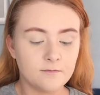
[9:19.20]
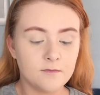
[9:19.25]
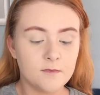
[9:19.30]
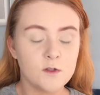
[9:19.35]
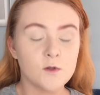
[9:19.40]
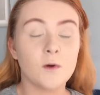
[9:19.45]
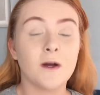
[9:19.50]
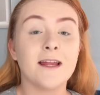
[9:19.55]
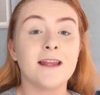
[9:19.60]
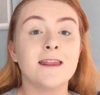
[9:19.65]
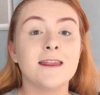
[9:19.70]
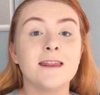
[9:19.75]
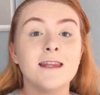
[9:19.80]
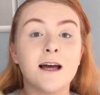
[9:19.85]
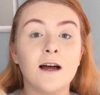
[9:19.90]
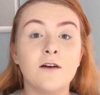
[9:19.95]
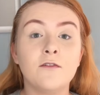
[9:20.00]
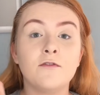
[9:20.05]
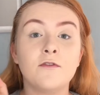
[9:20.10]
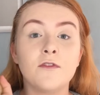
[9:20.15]
So I
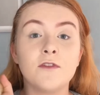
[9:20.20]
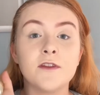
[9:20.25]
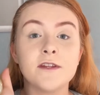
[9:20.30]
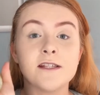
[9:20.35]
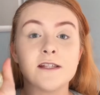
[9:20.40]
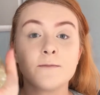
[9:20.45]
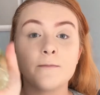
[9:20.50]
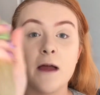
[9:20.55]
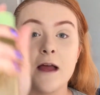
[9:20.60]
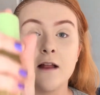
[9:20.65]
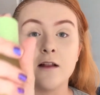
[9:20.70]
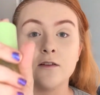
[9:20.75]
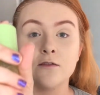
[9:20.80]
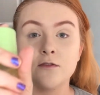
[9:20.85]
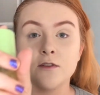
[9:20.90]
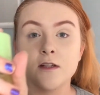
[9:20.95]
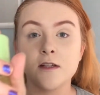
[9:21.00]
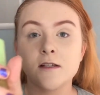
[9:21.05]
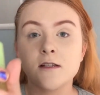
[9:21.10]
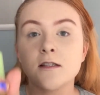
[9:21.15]
love the smell of
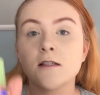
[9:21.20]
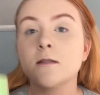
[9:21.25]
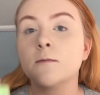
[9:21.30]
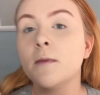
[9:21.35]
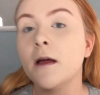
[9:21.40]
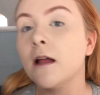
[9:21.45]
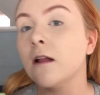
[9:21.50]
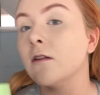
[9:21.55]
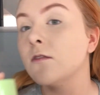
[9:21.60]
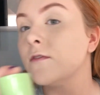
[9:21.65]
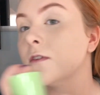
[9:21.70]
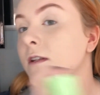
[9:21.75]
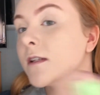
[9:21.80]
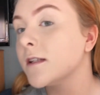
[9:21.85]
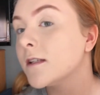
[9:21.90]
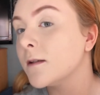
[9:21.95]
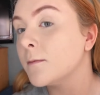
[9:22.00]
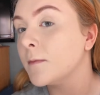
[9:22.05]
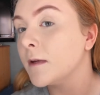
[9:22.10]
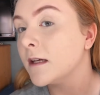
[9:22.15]
this. The smell of this
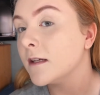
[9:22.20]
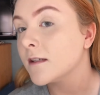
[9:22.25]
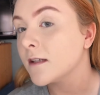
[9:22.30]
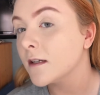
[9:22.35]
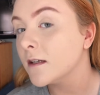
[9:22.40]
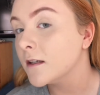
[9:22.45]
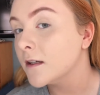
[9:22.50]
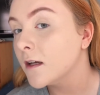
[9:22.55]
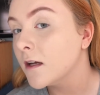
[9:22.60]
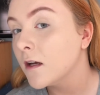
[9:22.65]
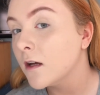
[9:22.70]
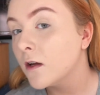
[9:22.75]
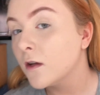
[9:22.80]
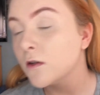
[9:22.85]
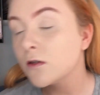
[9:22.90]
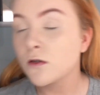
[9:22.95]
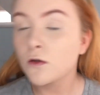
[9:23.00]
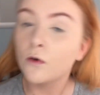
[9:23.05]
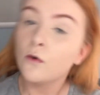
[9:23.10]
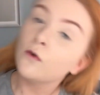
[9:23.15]
is amazing.
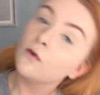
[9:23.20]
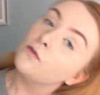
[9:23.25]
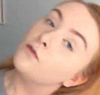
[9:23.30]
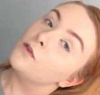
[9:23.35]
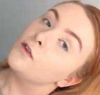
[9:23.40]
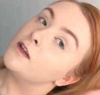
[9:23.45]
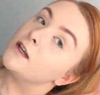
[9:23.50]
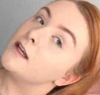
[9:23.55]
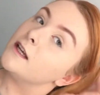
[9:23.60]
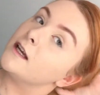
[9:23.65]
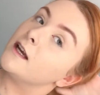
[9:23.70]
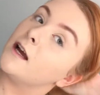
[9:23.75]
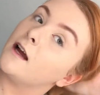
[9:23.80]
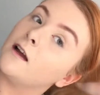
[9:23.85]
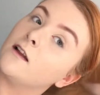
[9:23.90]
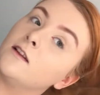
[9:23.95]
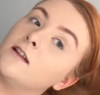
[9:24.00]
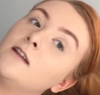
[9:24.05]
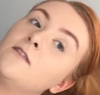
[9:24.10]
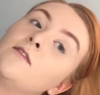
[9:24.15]
So hopefully
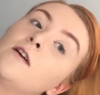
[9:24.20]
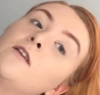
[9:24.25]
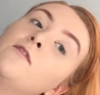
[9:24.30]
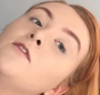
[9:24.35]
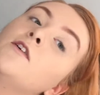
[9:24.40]
I'll leave that